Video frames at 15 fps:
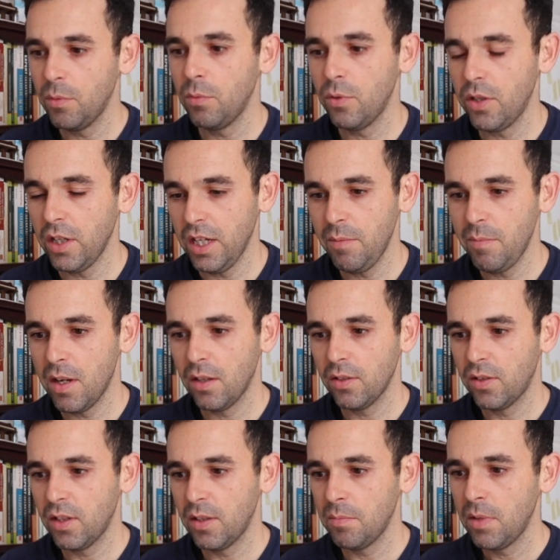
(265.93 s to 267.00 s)
You would email
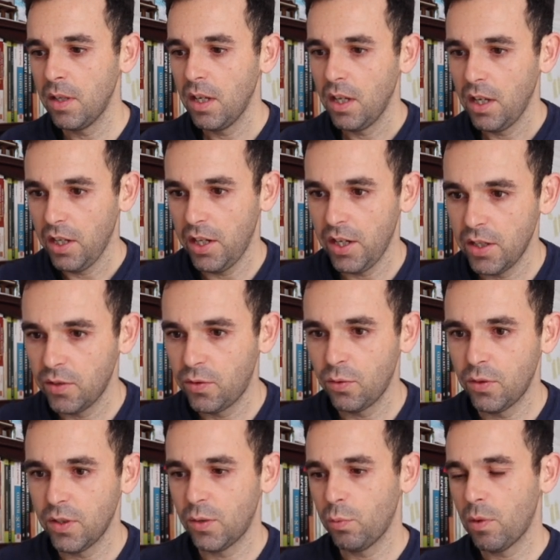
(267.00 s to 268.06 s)
them here to
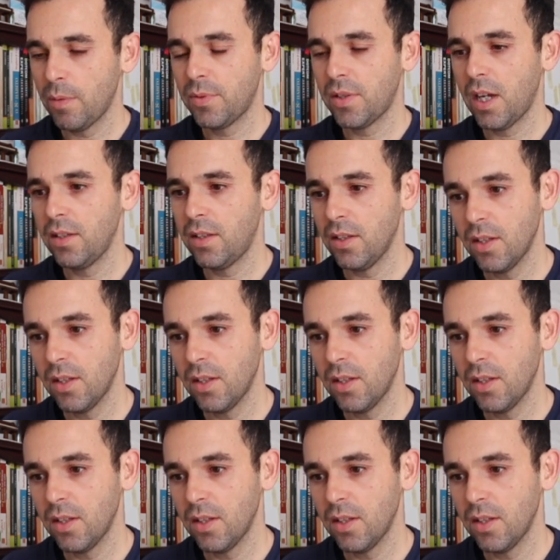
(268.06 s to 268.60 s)
this website,